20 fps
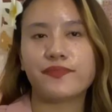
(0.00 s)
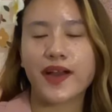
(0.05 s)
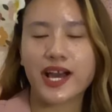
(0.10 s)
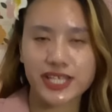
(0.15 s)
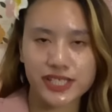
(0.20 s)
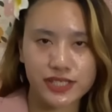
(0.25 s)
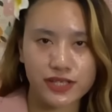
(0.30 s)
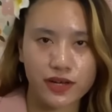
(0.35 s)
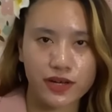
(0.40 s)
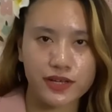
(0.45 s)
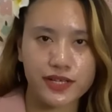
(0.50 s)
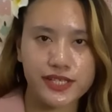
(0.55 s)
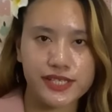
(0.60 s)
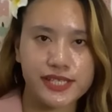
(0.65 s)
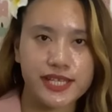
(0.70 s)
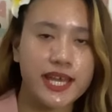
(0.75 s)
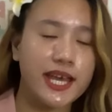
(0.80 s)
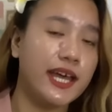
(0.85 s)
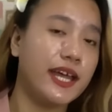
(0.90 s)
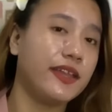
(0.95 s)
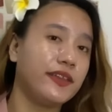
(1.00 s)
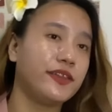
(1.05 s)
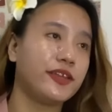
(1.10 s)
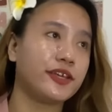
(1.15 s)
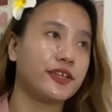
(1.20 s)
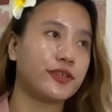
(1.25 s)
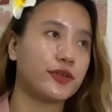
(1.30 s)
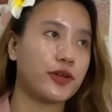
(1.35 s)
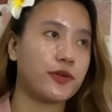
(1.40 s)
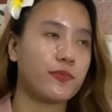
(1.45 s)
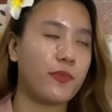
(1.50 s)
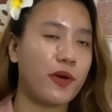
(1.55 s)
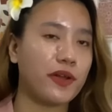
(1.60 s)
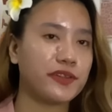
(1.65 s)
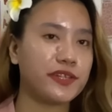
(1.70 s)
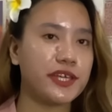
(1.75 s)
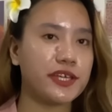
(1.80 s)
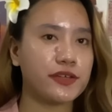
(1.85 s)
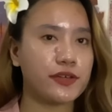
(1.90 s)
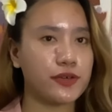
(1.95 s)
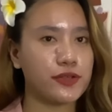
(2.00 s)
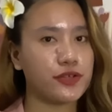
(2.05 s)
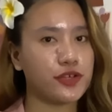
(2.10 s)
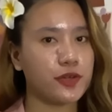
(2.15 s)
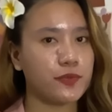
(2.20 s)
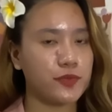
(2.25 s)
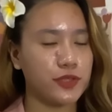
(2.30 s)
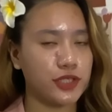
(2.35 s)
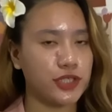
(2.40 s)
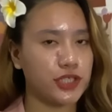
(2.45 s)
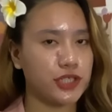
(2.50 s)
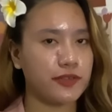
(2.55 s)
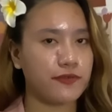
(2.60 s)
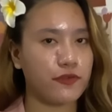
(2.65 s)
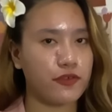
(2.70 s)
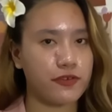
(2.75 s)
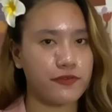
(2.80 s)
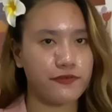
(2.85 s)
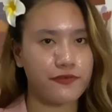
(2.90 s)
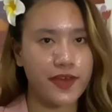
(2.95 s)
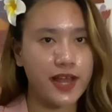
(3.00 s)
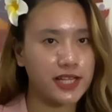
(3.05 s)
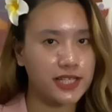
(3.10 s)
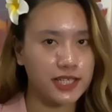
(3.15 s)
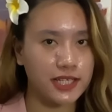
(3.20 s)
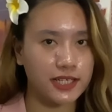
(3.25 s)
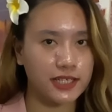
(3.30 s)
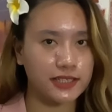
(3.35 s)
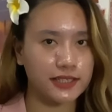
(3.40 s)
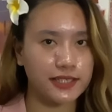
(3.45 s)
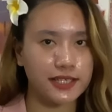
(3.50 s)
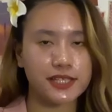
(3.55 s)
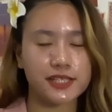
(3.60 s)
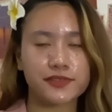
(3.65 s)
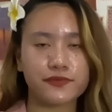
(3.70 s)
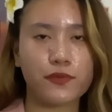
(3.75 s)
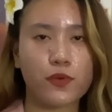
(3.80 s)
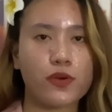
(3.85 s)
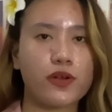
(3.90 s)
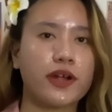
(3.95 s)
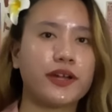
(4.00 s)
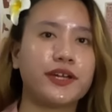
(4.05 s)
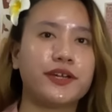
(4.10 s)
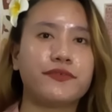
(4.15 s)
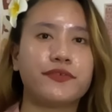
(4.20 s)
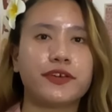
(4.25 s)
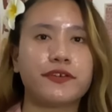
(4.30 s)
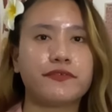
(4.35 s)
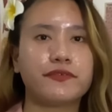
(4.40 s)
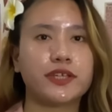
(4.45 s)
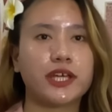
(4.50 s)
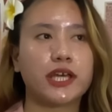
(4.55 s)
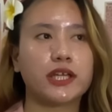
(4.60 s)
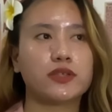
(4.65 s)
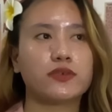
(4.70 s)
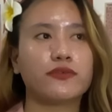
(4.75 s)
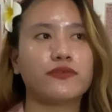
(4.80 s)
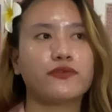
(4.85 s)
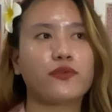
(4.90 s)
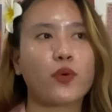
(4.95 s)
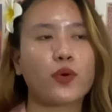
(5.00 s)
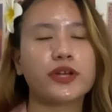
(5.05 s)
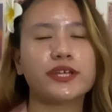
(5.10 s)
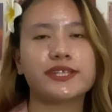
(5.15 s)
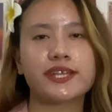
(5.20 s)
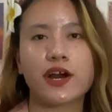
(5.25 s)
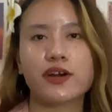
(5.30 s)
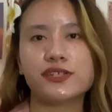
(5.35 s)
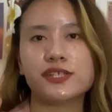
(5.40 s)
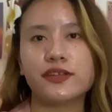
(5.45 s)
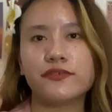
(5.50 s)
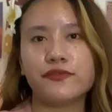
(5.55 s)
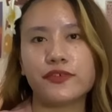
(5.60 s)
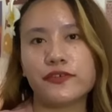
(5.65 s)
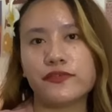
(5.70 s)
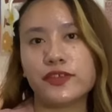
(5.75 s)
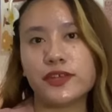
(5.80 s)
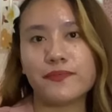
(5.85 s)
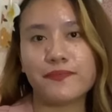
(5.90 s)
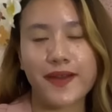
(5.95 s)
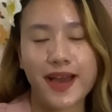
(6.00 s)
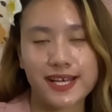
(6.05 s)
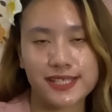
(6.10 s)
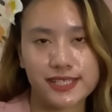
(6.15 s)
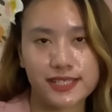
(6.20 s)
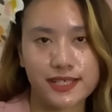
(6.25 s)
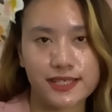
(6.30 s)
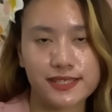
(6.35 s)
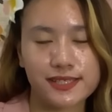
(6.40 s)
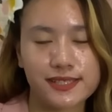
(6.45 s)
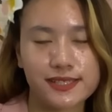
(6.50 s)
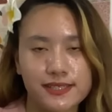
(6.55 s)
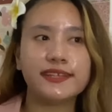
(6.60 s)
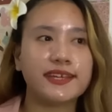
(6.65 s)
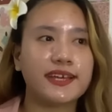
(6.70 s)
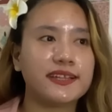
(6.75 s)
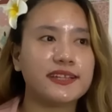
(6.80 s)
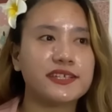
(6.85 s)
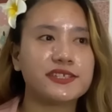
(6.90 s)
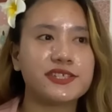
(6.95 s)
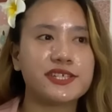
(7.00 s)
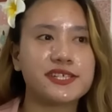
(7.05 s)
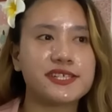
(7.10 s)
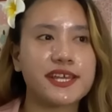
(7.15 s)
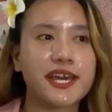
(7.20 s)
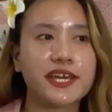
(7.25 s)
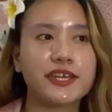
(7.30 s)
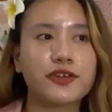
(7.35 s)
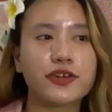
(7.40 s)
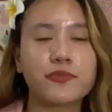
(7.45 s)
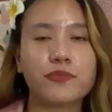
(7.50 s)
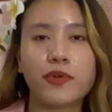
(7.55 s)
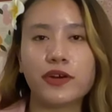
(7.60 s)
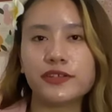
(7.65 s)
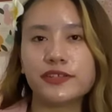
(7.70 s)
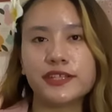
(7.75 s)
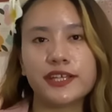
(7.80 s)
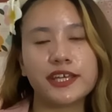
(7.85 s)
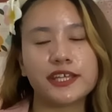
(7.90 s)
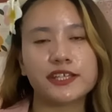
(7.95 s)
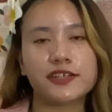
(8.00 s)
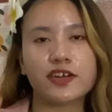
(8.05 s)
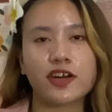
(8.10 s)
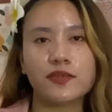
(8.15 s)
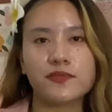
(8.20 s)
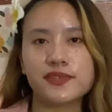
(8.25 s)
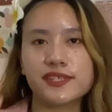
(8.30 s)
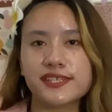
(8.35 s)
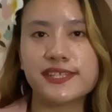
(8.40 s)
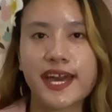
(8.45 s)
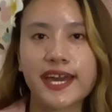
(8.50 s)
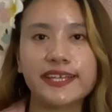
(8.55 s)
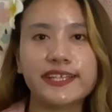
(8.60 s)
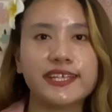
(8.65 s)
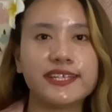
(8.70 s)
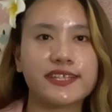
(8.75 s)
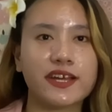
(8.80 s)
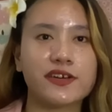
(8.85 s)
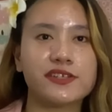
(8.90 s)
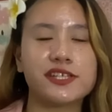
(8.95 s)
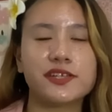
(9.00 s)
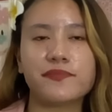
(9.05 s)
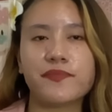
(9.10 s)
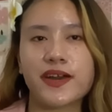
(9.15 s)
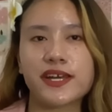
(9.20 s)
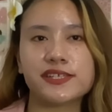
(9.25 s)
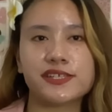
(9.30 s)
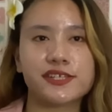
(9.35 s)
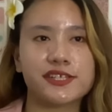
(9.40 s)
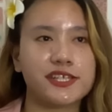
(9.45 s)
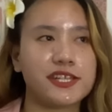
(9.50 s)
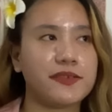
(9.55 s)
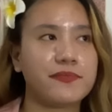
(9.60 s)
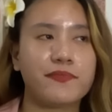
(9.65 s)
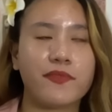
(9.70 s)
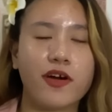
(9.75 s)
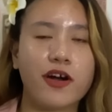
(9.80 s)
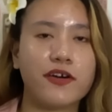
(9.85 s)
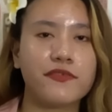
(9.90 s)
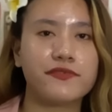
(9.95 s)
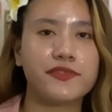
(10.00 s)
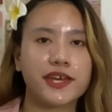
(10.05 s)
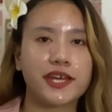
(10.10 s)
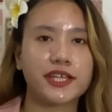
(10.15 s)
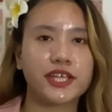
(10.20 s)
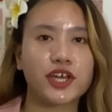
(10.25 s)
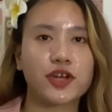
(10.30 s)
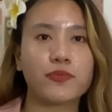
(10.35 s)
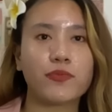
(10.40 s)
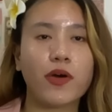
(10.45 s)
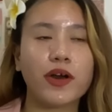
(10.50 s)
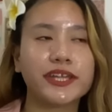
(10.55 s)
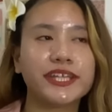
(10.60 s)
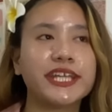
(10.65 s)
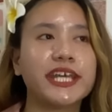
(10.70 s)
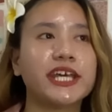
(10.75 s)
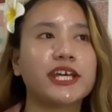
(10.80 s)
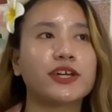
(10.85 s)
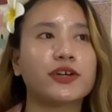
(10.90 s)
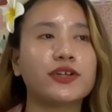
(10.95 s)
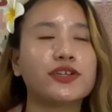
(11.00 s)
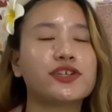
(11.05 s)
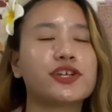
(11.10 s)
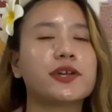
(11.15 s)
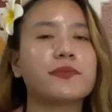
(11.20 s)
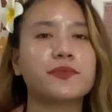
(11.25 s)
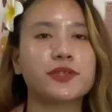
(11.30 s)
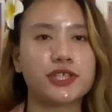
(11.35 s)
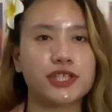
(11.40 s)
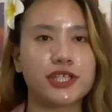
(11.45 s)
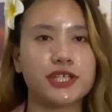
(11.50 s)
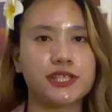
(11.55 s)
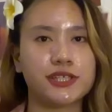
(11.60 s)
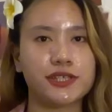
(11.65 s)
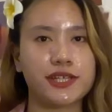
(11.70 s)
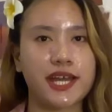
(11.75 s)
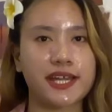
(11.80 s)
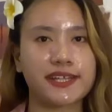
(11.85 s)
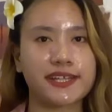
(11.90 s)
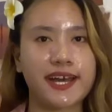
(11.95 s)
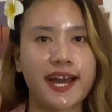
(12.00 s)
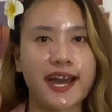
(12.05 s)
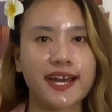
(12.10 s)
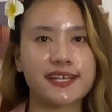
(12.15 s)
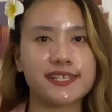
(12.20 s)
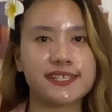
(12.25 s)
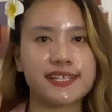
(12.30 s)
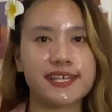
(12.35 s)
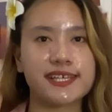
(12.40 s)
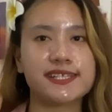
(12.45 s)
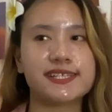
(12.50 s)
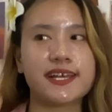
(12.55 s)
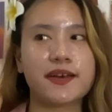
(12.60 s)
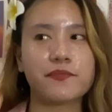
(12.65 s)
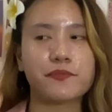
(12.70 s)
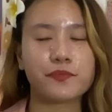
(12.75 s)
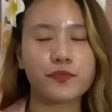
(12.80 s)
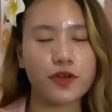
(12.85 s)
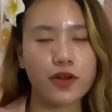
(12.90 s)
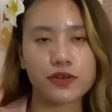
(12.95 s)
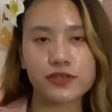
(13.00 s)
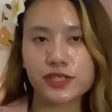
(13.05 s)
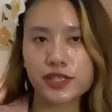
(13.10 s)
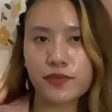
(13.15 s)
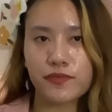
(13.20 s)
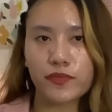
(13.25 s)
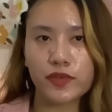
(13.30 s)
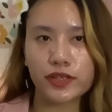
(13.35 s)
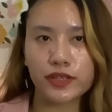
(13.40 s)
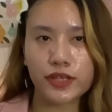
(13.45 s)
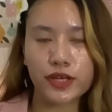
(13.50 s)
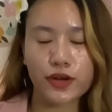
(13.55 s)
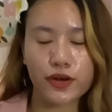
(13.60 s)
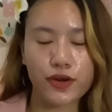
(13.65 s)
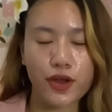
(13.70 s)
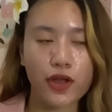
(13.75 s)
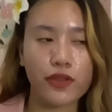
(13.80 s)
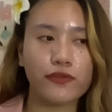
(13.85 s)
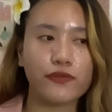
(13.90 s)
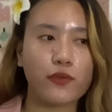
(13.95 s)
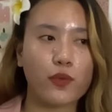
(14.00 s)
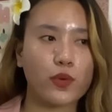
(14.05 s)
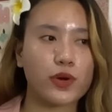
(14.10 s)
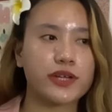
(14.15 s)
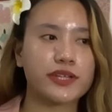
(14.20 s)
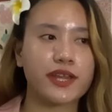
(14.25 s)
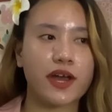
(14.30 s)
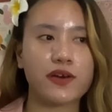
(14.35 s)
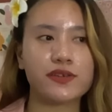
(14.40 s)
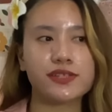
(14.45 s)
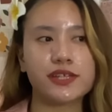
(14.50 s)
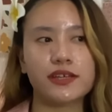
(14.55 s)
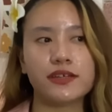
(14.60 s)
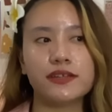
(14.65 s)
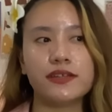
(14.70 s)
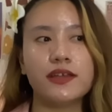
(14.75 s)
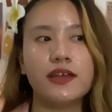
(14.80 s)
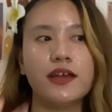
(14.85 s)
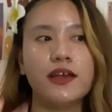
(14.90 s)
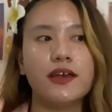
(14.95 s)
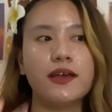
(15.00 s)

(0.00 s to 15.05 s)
pesos, then your monthly contribution for PhilHealth is 450 to 4,050 pesos. And then let's just say your monthly income is 90,000 pesos and above, then your monthly contribution to that, guys, is approximately around 4,050